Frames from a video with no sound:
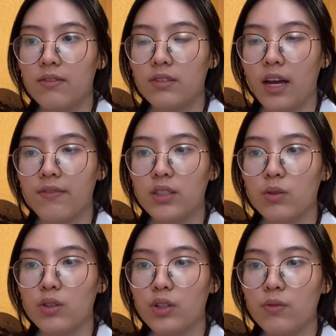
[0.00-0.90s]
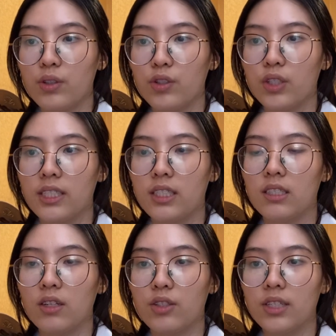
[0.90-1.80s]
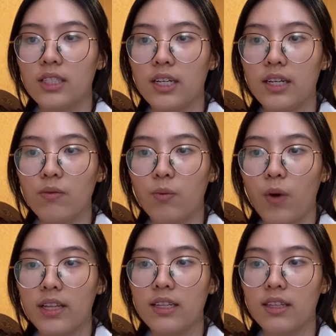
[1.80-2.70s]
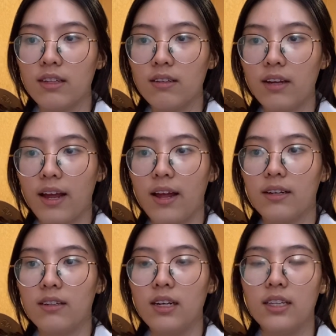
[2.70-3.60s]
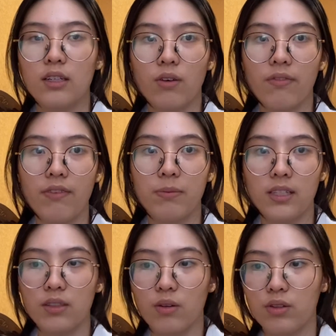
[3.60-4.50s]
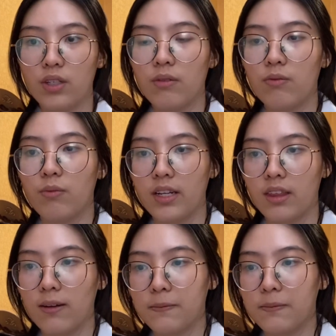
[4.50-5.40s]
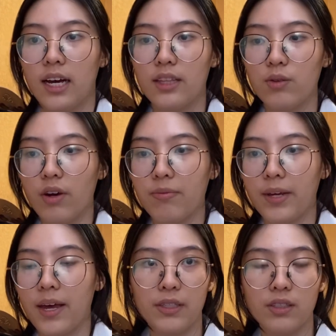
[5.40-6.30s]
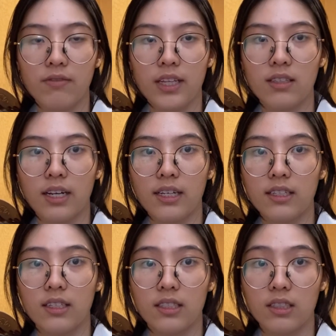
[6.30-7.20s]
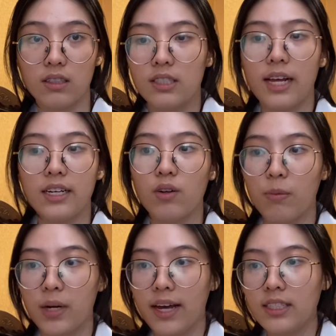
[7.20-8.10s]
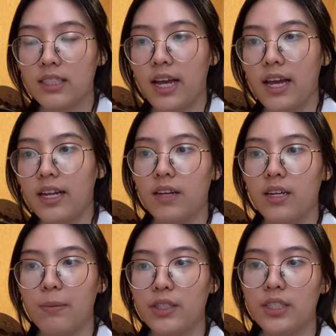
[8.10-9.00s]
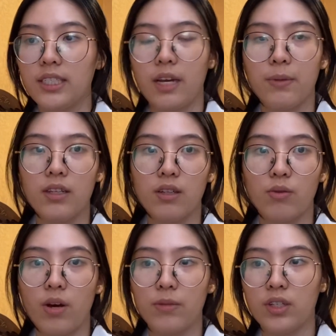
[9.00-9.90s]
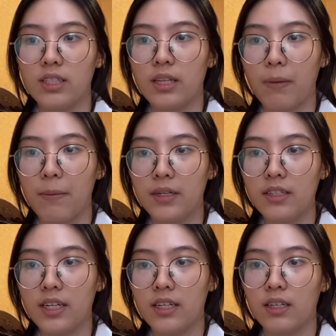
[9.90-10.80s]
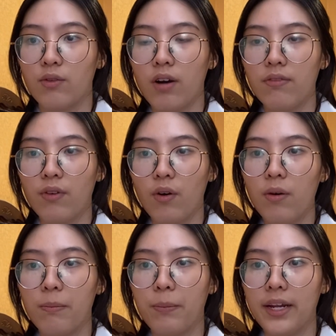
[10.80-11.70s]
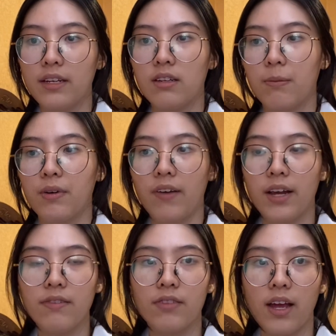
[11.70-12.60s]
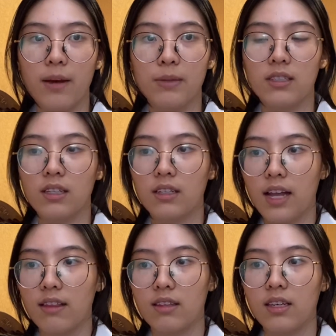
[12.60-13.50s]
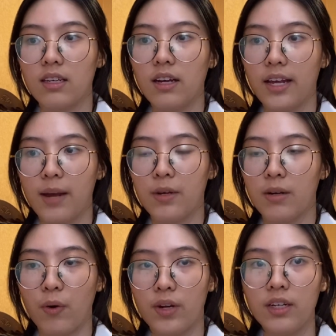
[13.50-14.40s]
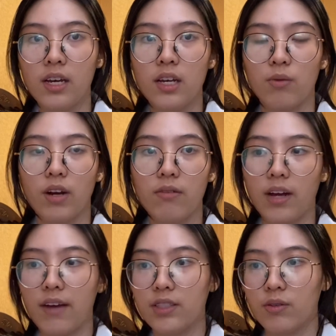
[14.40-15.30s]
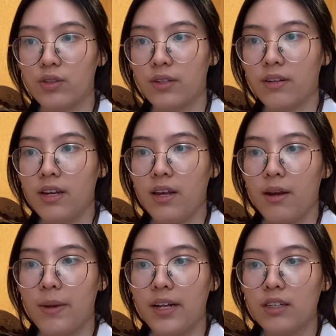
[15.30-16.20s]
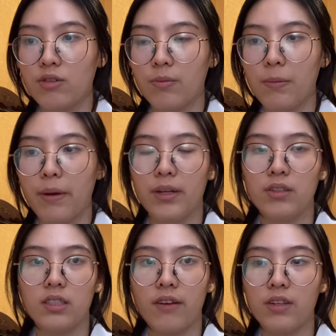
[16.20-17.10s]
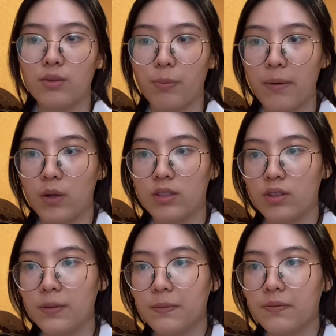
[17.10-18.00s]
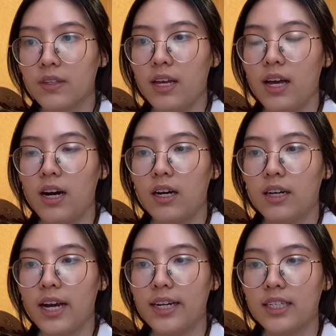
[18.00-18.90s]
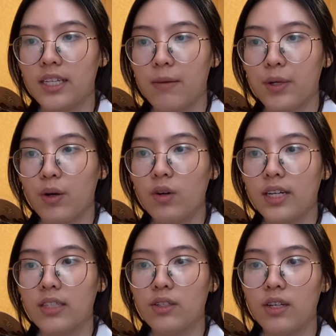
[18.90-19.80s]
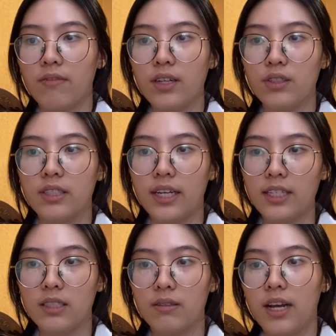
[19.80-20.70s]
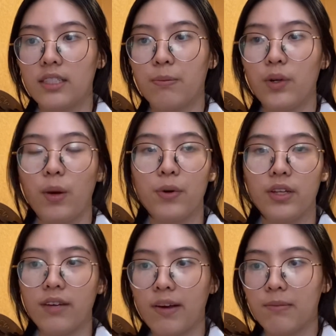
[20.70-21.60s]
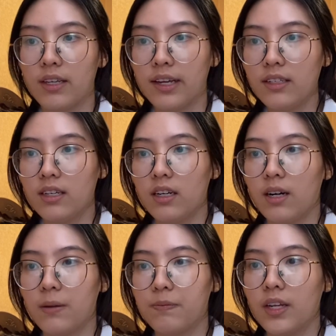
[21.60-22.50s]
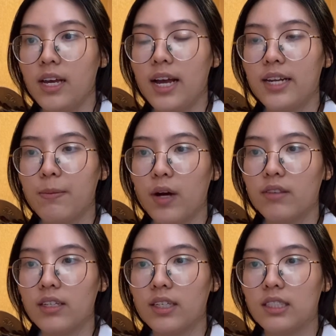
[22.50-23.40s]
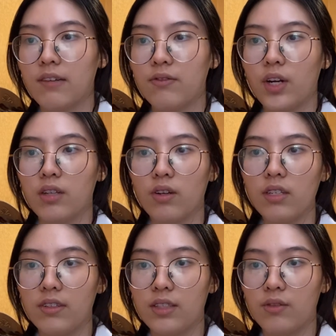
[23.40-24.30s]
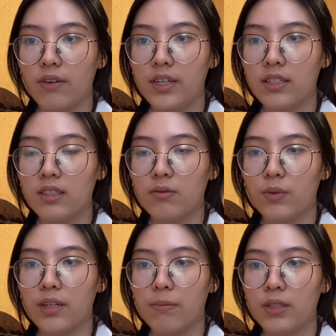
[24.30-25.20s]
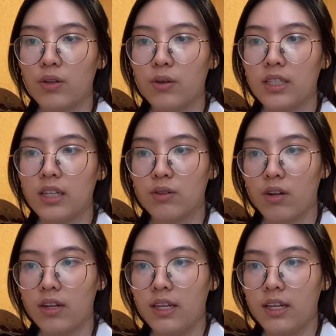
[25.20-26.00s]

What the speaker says: IV solution, which is natural saline 1 liter and dextro 5% solution 1 liter. Until 12 p.m. patient's vital sign is slightly normalized, and the patient is admitted into emergency department in the ground floor, bed number 5. Time is 10:30 a.m. in the morning, together with IV solution. Medical treatment, my patient is having supine position. Diet is NPO, gastric lavage, yes, as a preoperative emptying. Antibiotic is ceftriaxone, intravenous with metronidazole.